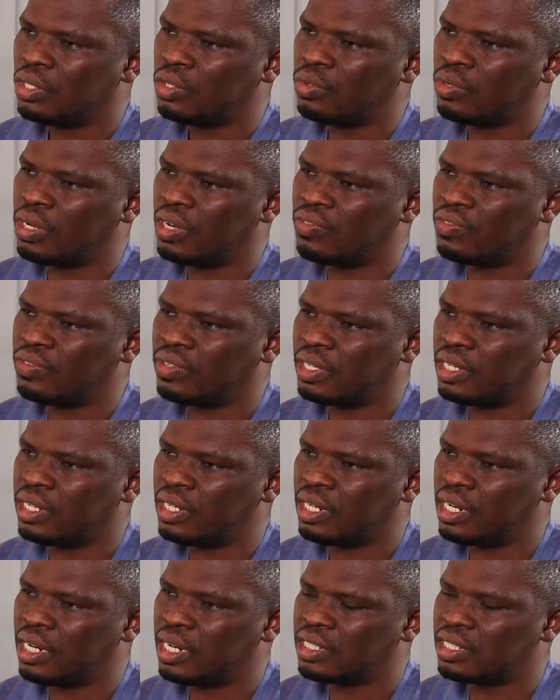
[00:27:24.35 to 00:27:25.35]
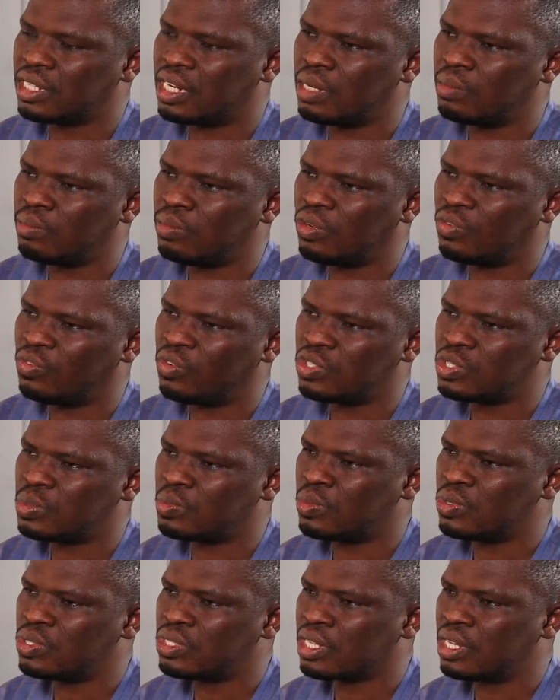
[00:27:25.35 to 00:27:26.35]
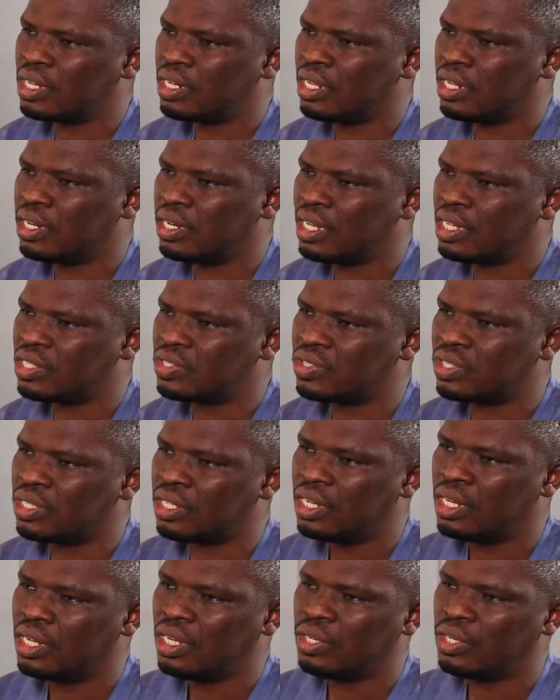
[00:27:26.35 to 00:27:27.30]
You have National Board for Small Scale Industry.